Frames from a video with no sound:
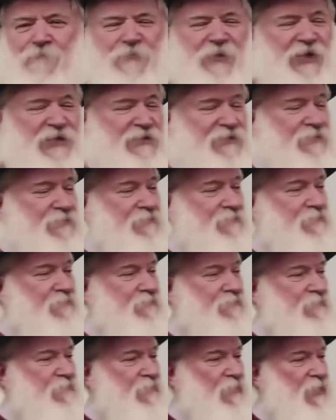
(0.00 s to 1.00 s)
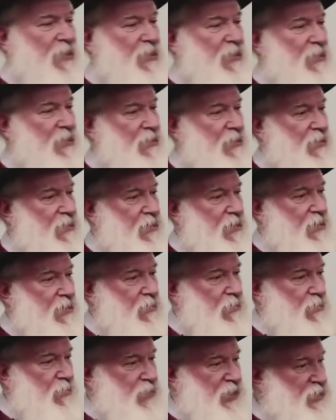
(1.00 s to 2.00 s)
But
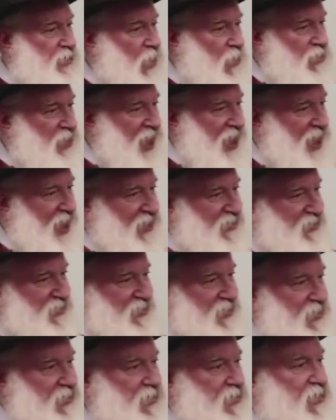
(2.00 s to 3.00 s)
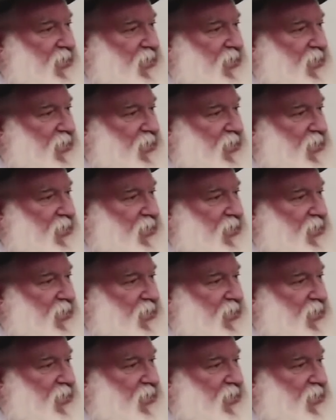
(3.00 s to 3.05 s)
we don't ask